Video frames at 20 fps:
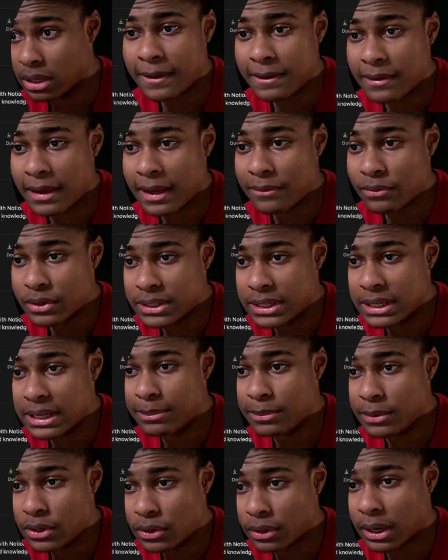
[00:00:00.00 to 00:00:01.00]
Give every
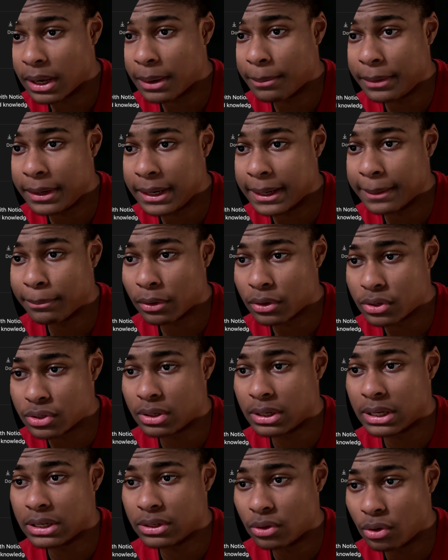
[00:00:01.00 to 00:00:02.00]
team in your company a
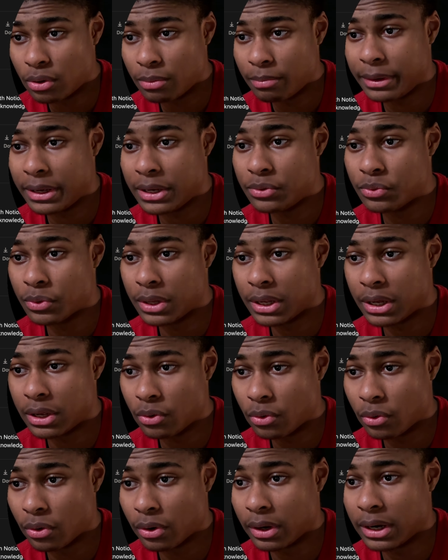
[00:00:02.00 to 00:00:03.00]
personalized homepage where they can
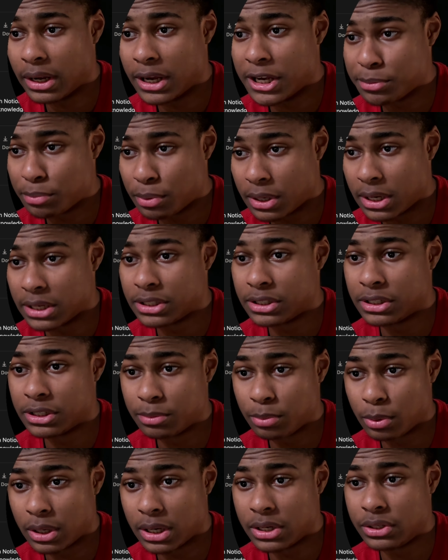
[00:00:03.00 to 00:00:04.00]
organize, process
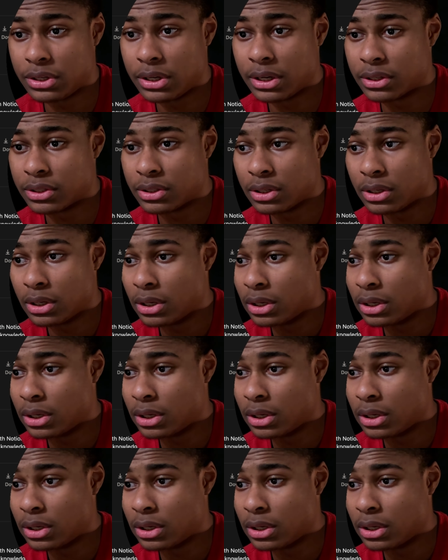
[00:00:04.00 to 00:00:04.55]
projects.